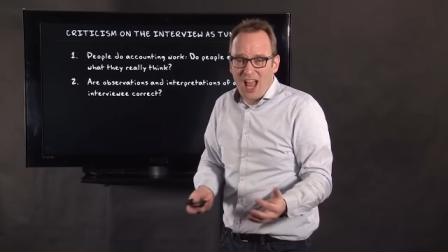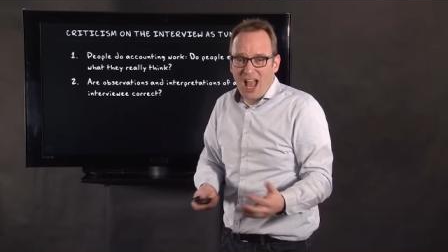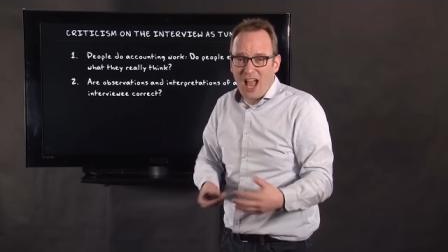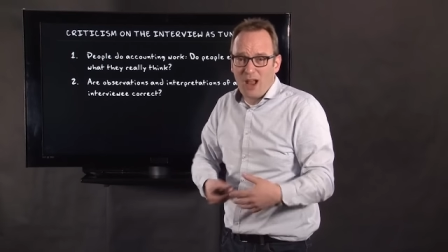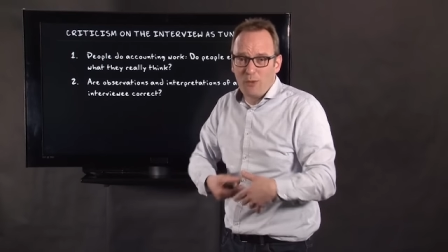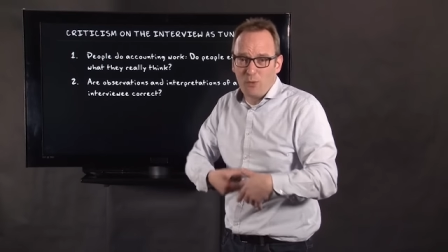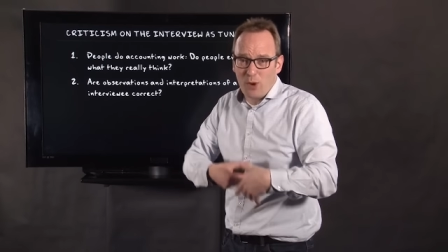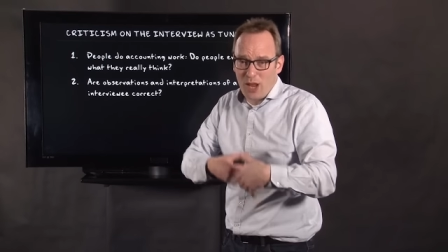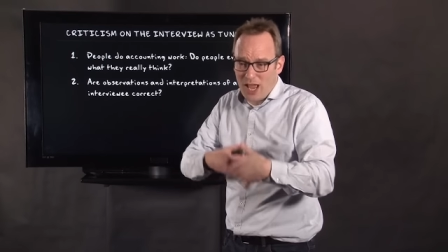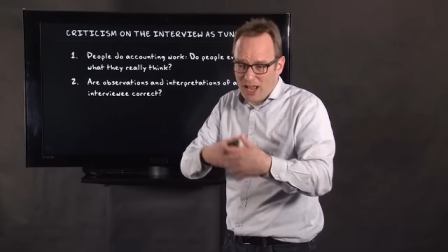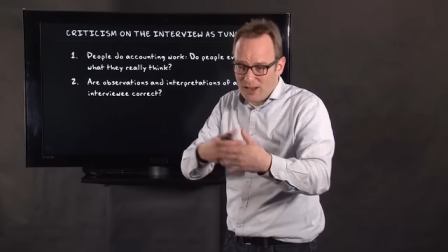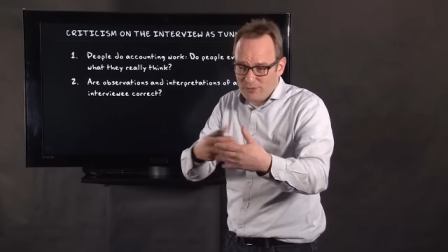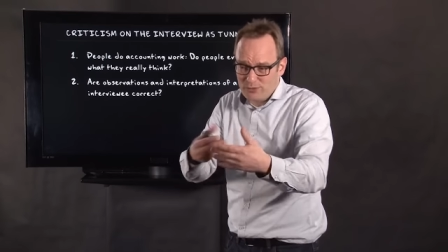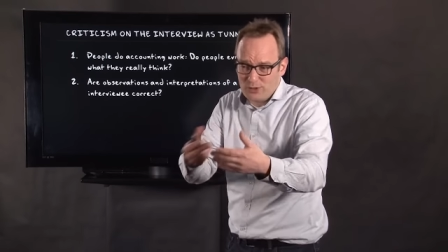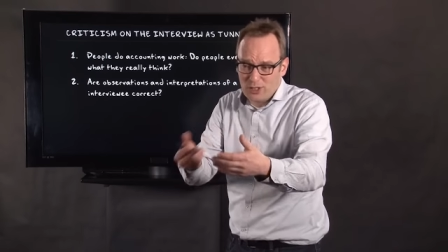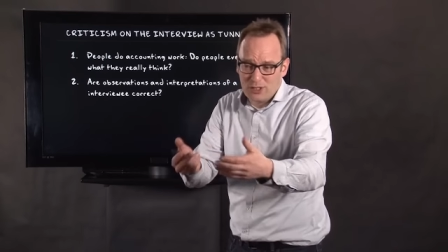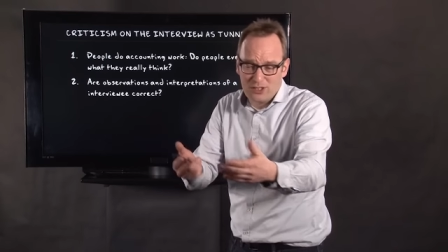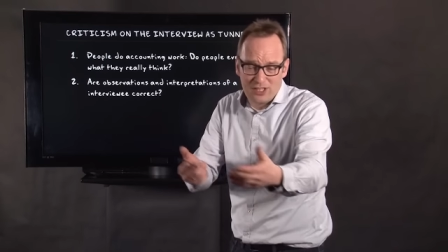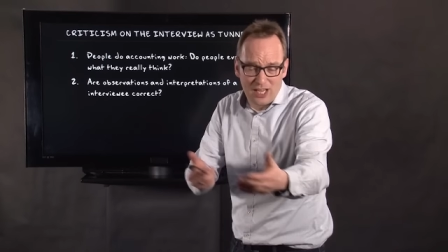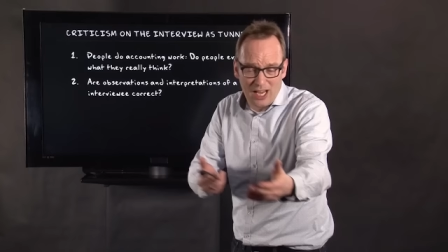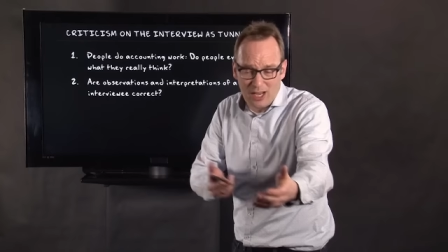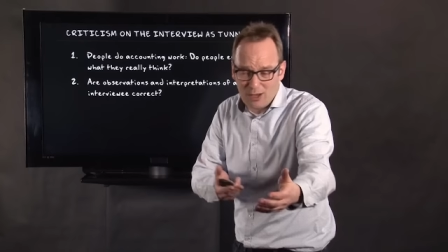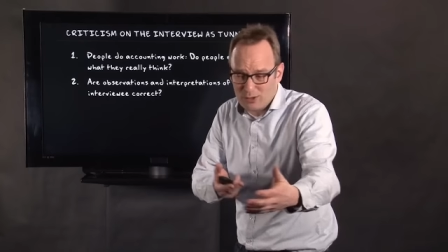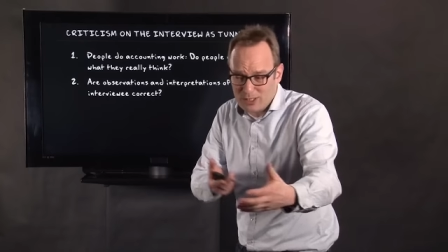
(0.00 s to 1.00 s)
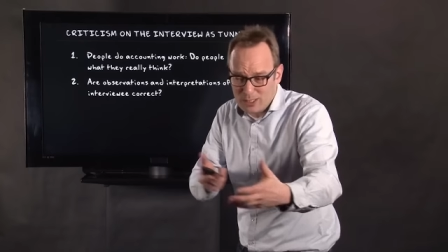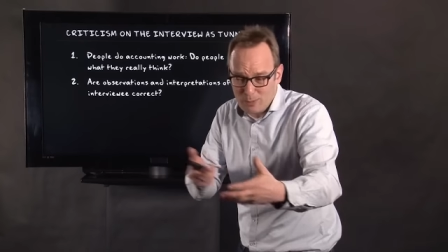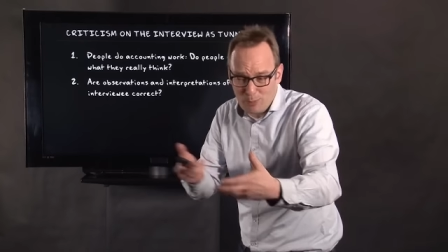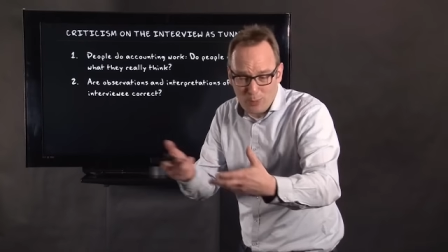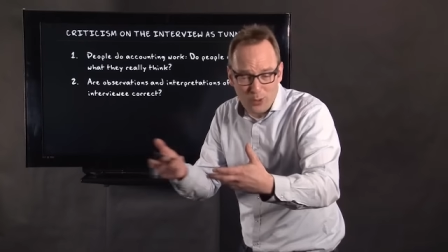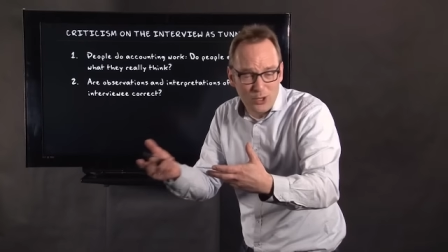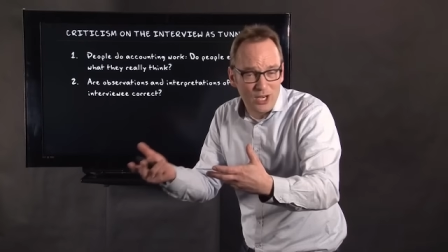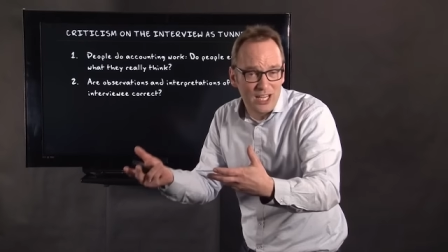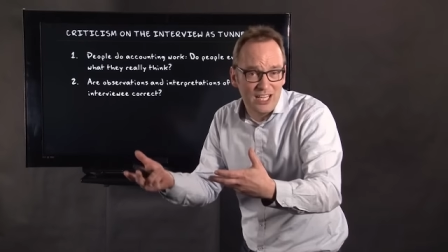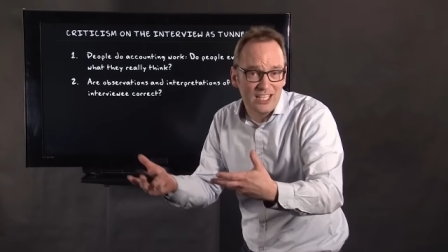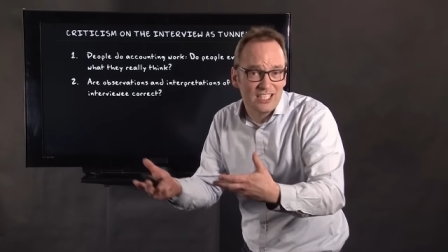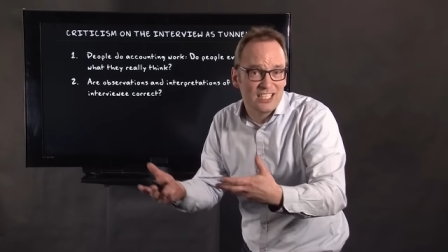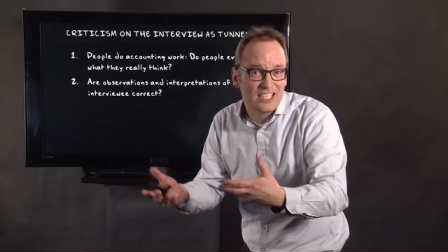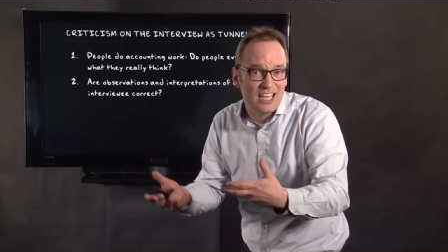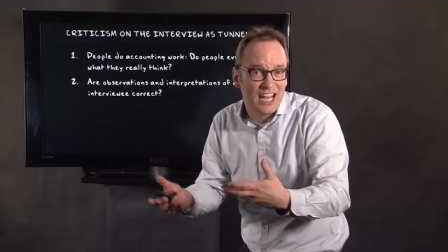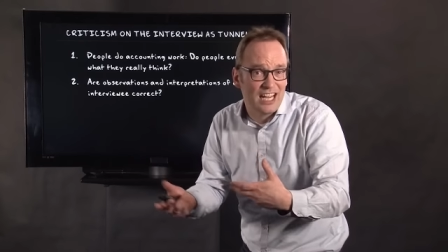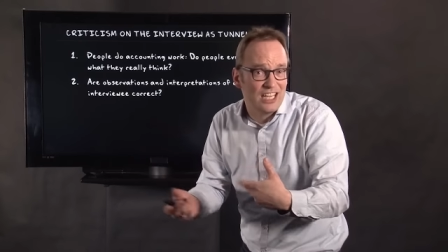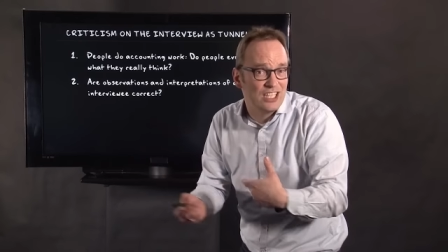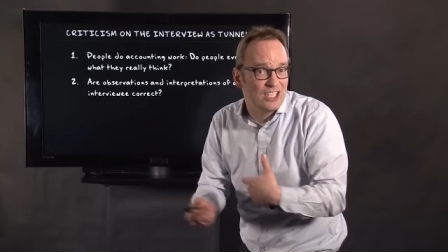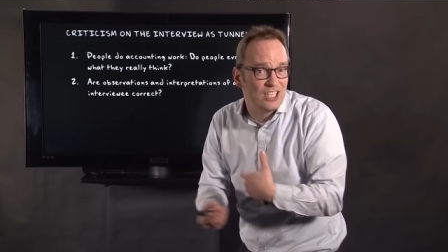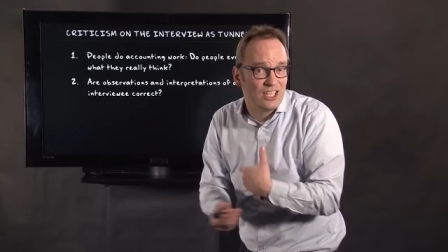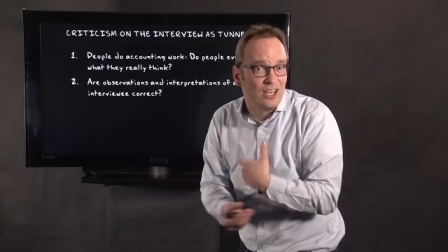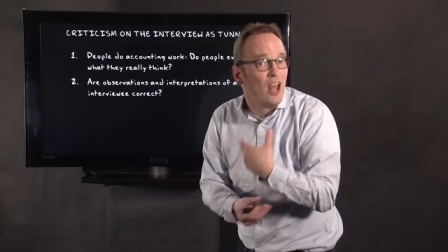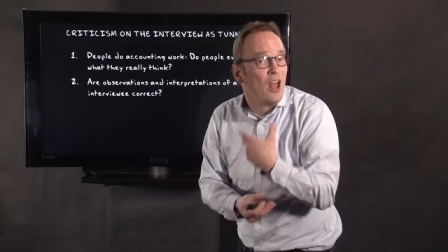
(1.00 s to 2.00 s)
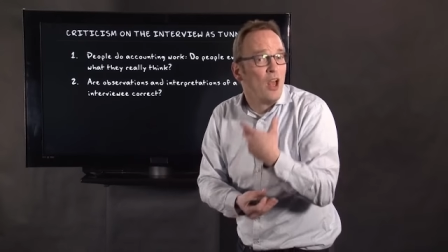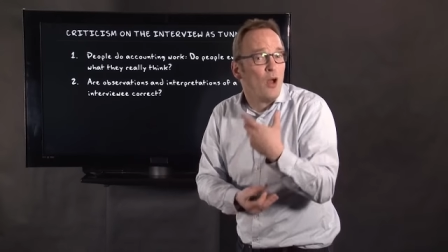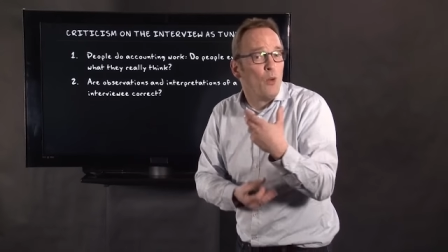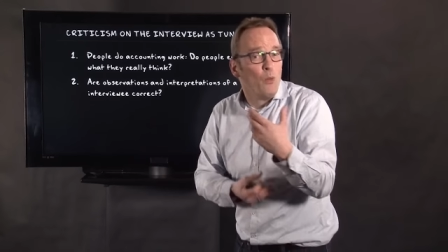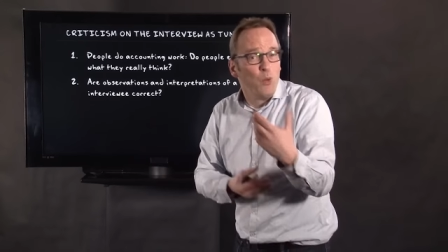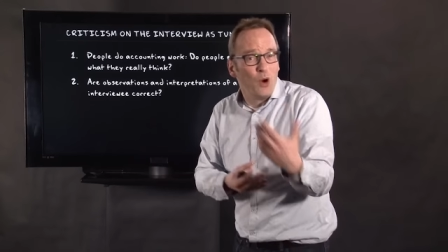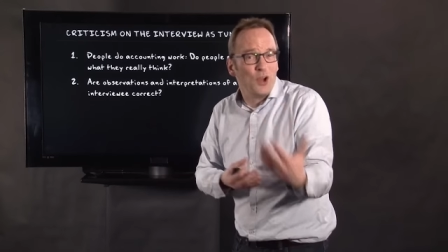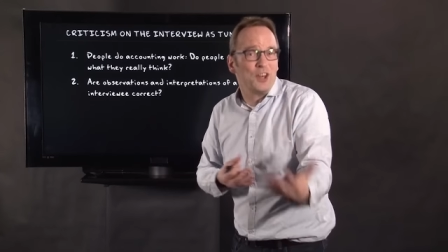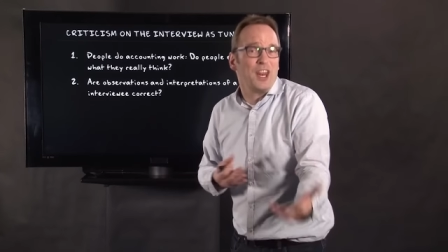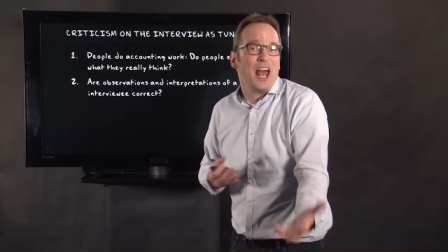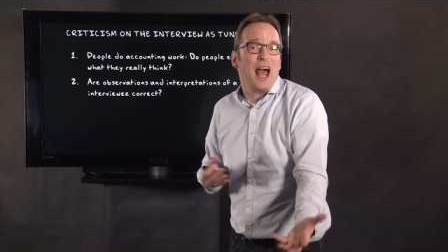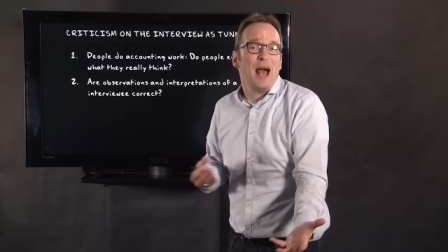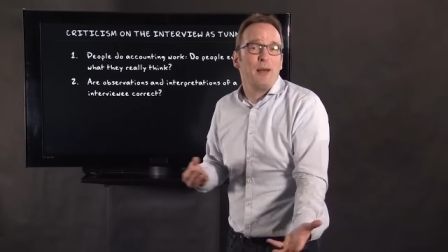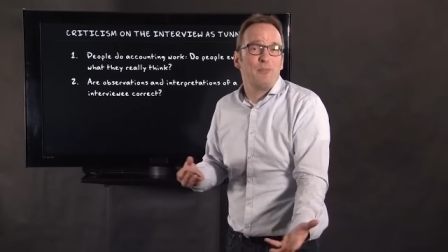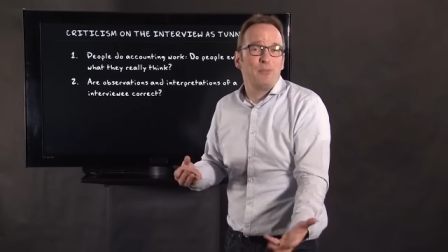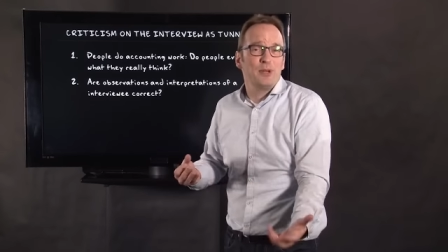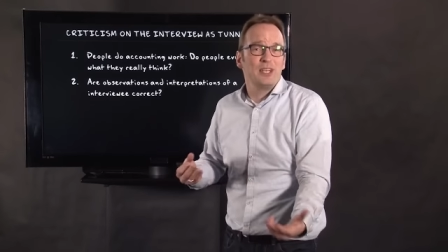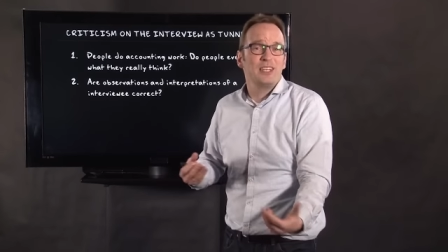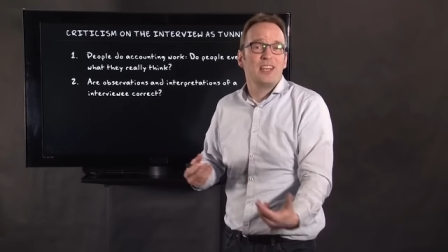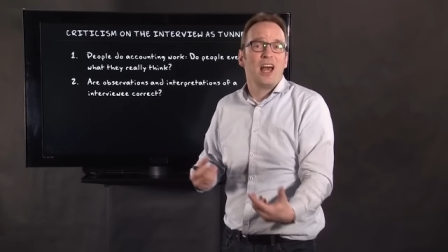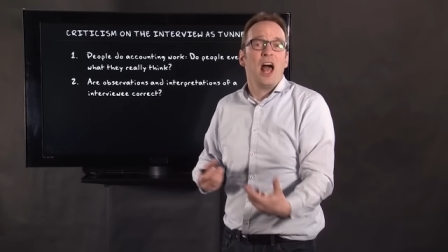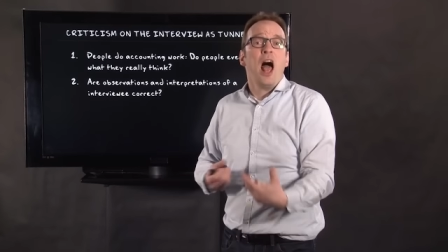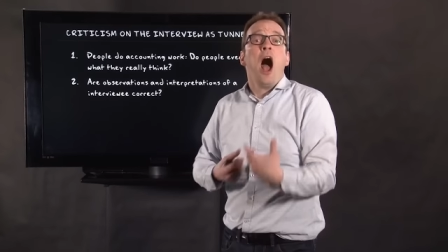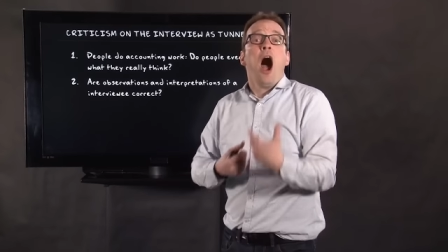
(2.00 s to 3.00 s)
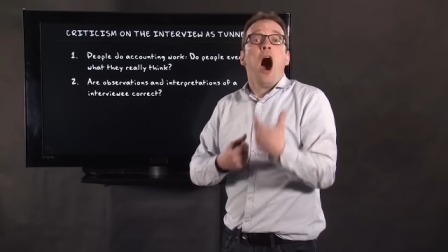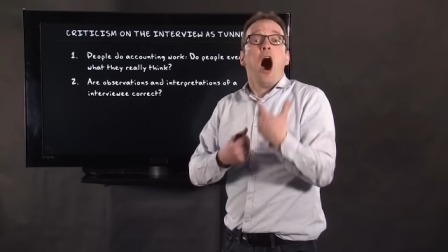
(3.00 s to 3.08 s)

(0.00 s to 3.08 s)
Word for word: and we have to tell the police station what happened,